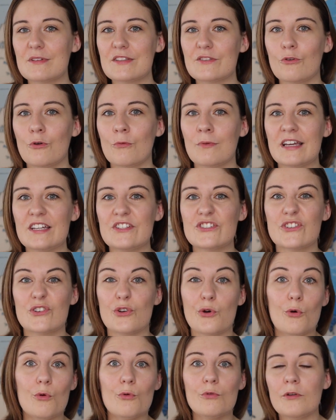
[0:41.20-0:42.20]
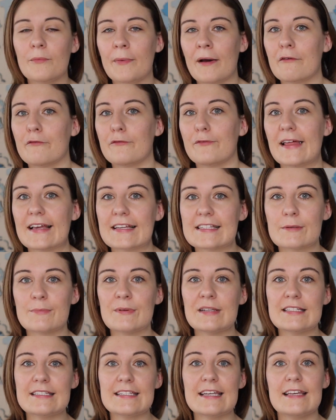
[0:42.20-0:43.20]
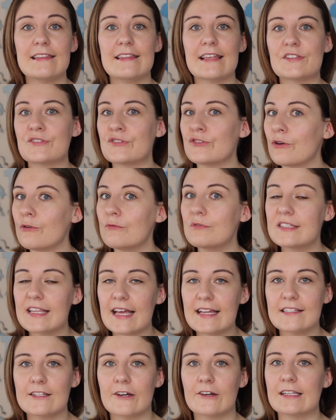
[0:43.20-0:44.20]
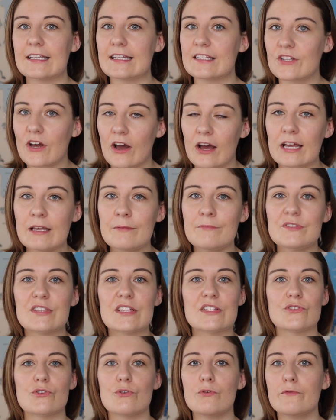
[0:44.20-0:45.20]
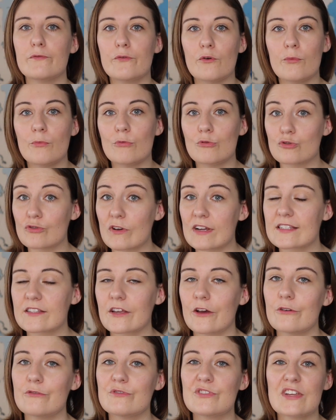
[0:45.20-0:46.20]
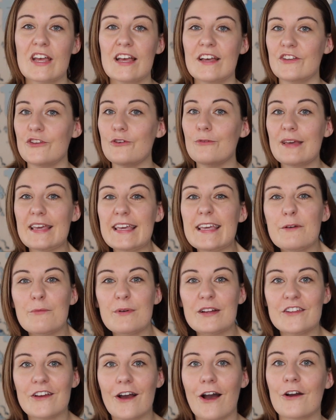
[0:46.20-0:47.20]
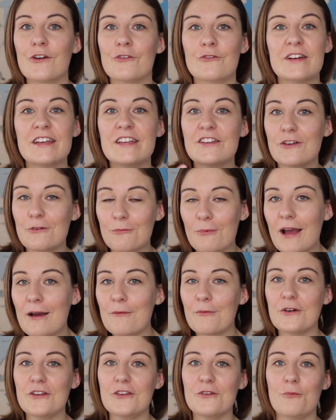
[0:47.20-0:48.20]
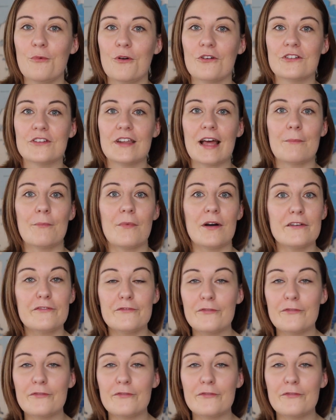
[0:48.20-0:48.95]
with Norwegian are all about flexibility. There's no set dining times, there's no formal dress codes. You eat when you're hungry, you wear what you want, and my